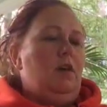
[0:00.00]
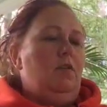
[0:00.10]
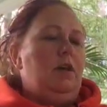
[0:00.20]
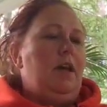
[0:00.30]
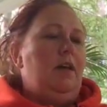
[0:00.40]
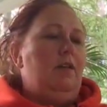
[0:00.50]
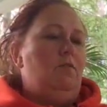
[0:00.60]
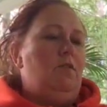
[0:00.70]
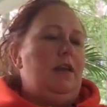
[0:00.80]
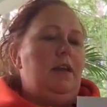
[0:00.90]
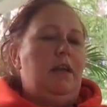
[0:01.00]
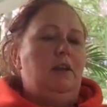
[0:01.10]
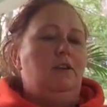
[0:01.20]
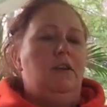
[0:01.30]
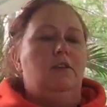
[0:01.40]
Okay, wait,
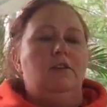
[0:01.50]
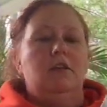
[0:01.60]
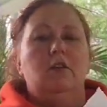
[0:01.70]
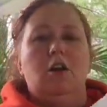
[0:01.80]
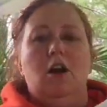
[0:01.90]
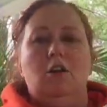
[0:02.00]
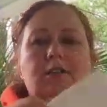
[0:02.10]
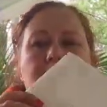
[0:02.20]
actually there's little cards